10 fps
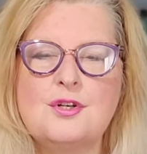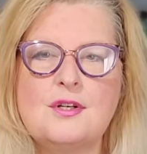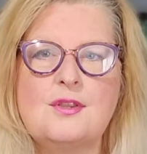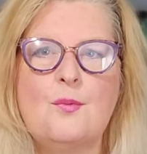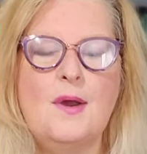or
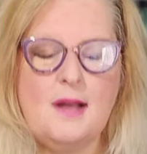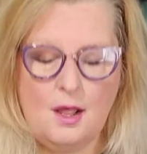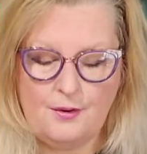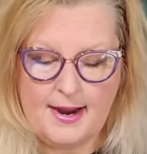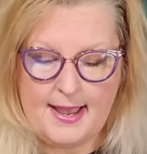the one
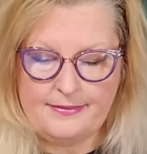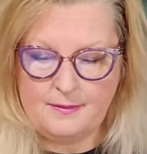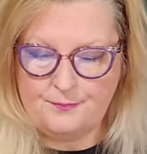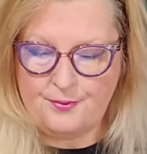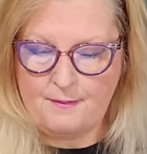color I had
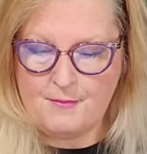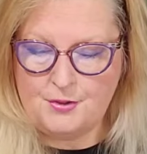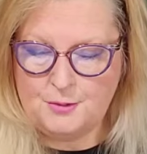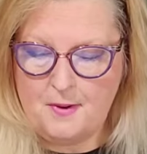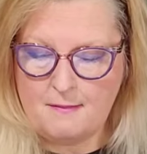the
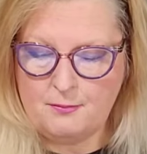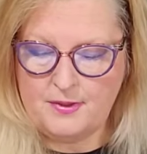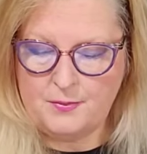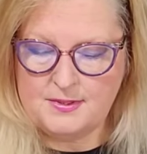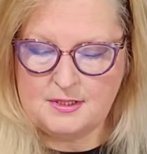most problem
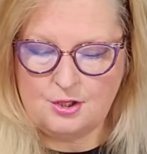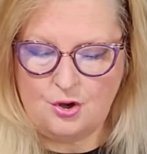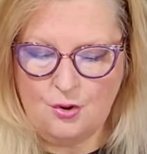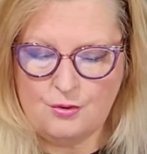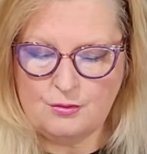with was the
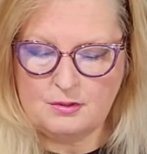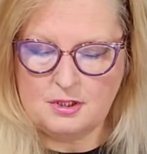gold,